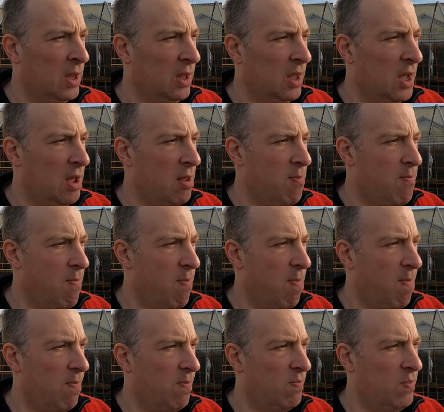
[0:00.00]

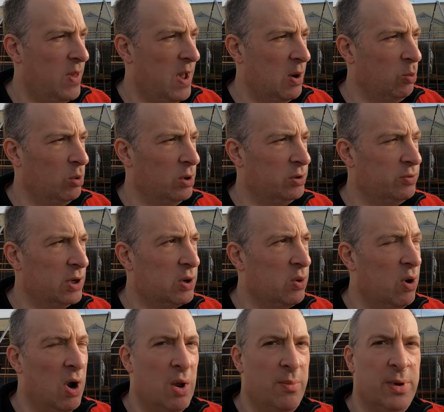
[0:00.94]
That would
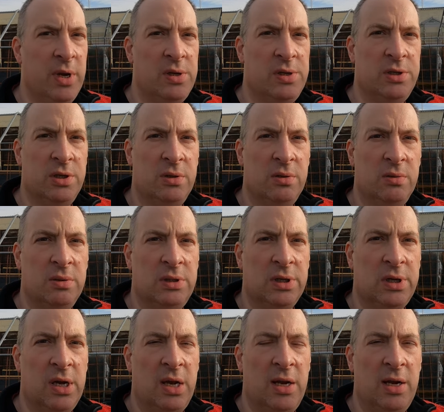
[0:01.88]
require me
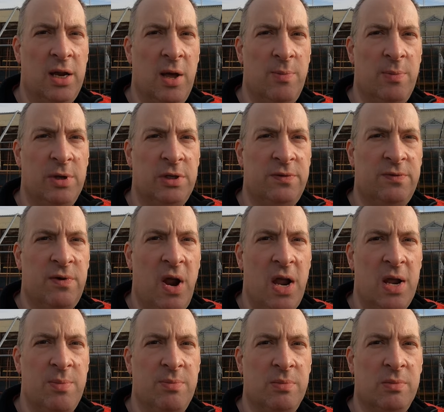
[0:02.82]
to clean up this
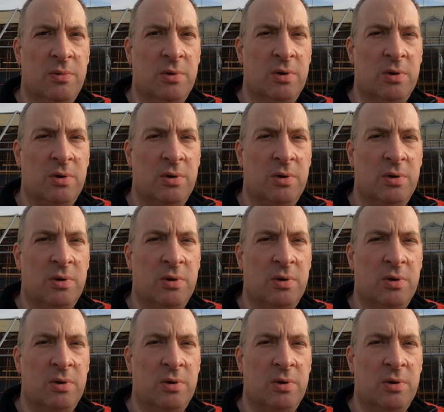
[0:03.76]
frame